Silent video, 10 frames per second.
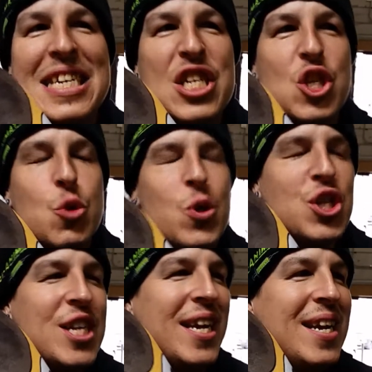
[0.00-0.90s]
it's
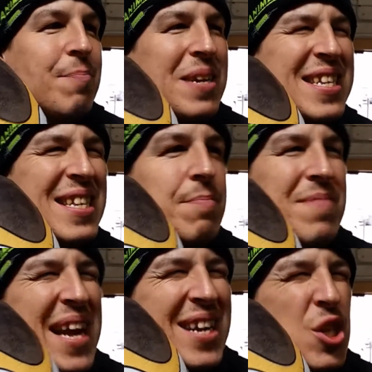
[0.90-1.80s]
squishy, but it's
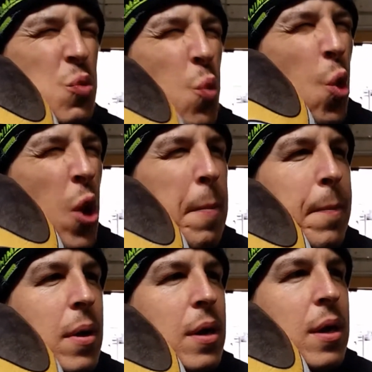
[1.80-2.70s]
not too these, warm.
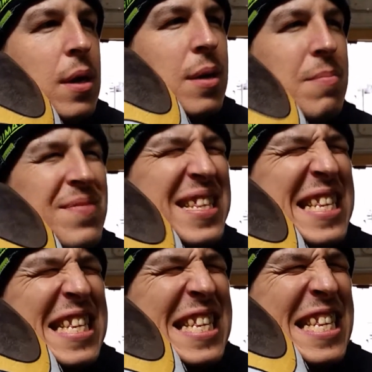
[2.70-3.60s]
These answers are frightening.